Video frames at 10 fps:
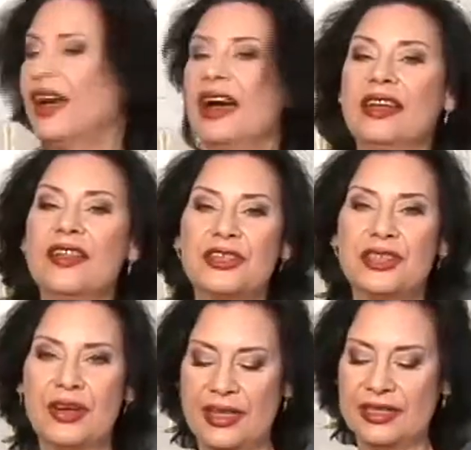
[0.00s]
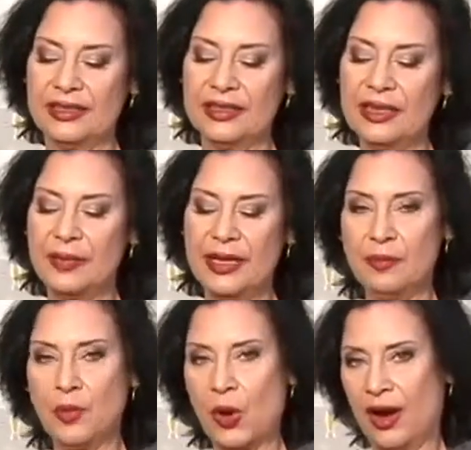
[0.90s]
Another stone that's a little
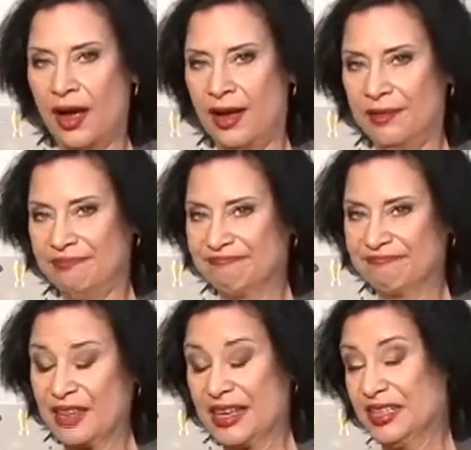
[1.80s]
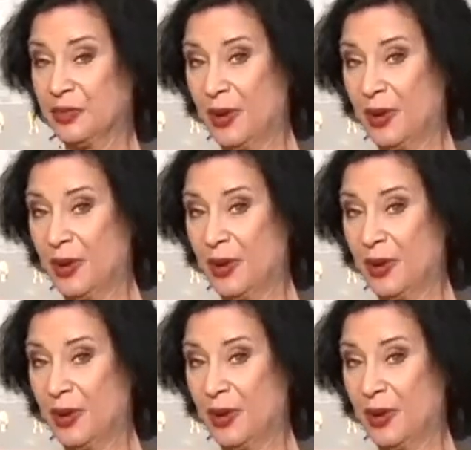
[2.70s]
bit more, it's